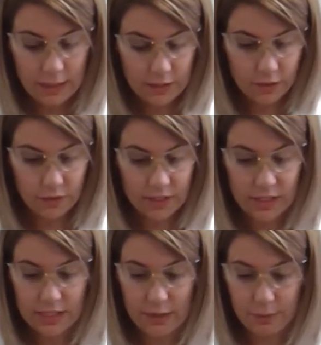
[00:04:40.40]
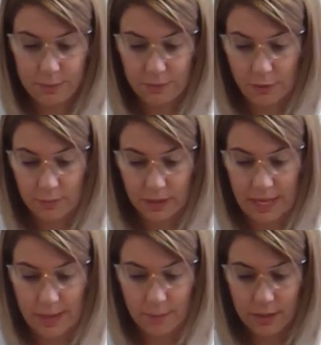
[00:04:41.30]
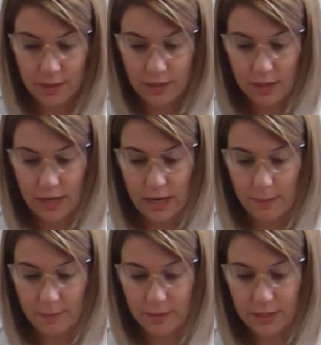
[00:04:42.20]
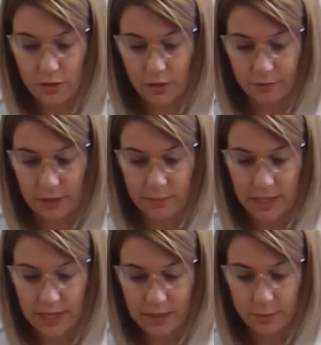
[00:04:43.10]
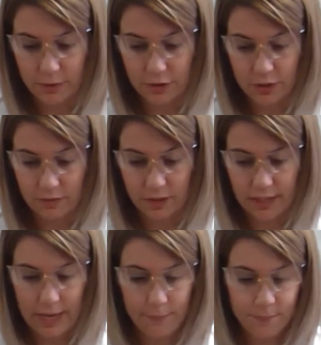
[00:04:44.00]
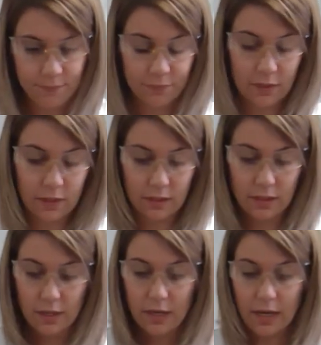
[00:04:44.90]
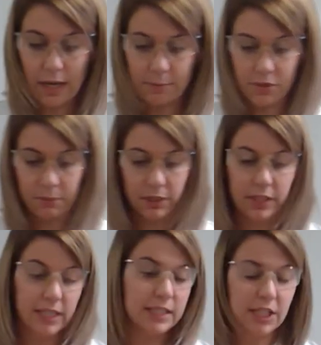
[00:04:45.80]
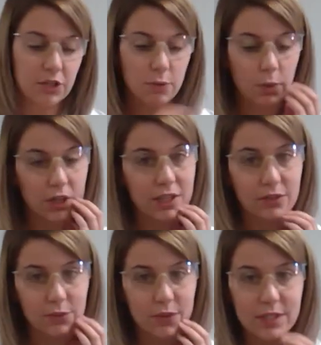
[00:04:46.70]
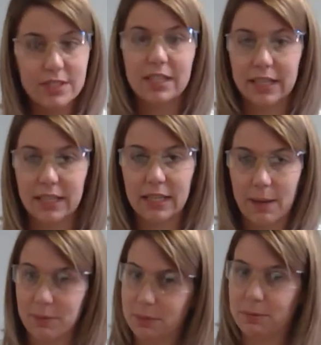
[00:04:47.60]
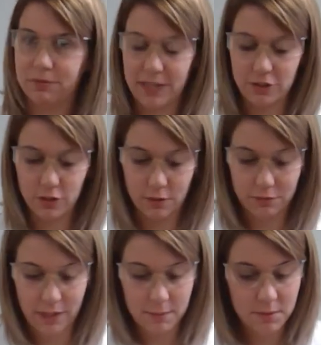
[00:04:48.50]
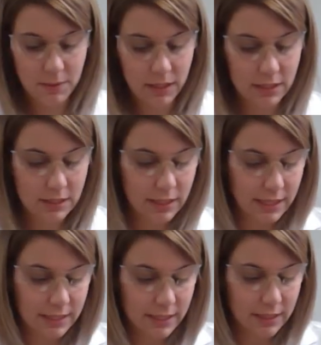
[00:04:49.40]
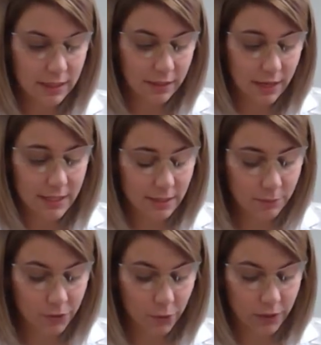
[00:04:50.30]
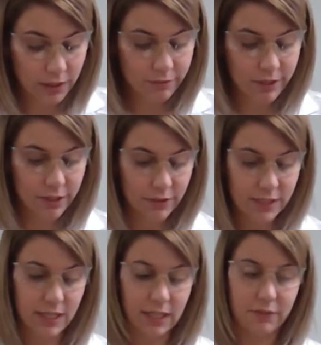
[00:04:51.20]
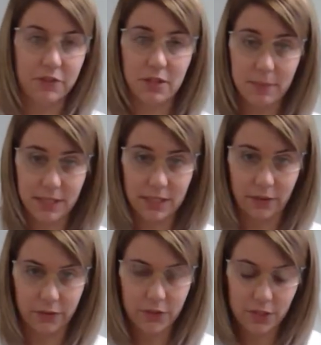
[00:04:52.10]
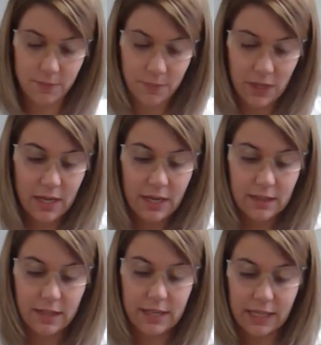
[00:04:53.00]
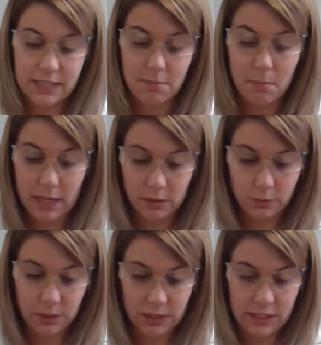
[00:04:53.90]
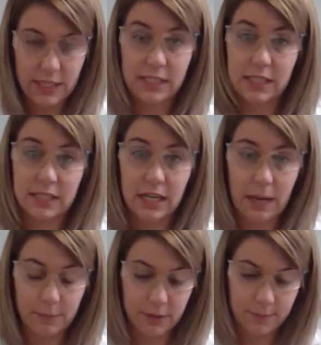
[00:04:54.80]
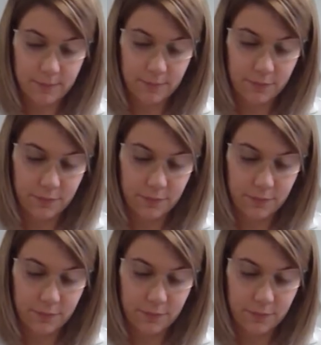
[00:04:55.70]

So this is how we perform the lab and do the flame test portion of the lab. So I'm going to continue working through this. Again, I'm going to provide you the flames because I see that as I'm recording the video, it's not giving the best colors. The next metal we're going to test is copper.